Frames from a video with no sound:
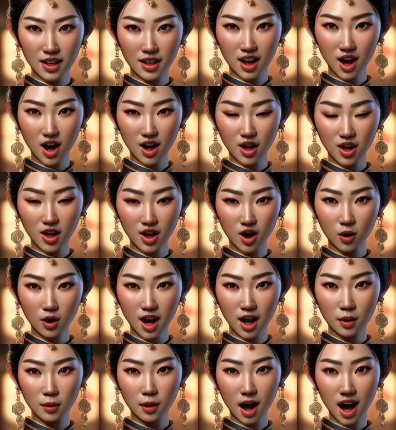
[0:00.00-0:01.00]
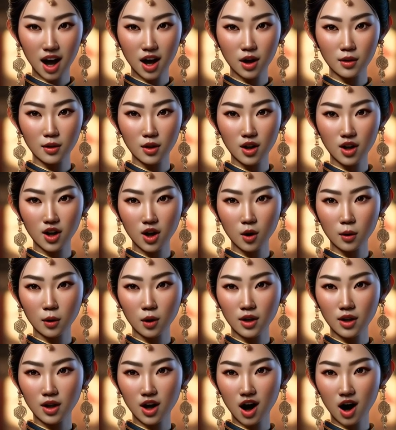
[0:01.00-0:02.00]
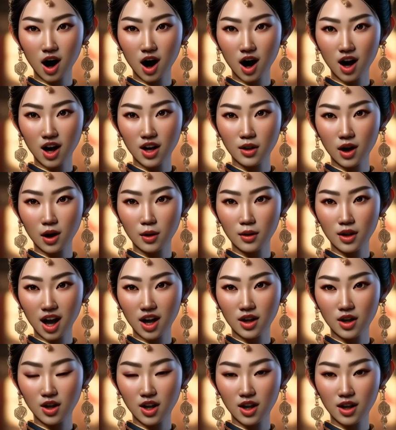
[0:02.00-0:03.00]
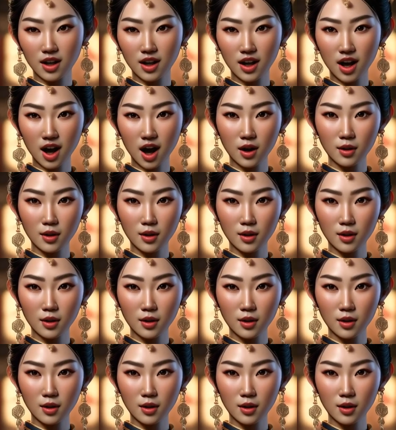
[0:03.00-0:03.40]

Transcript: as the custodian bank for Superstar Art Foundation,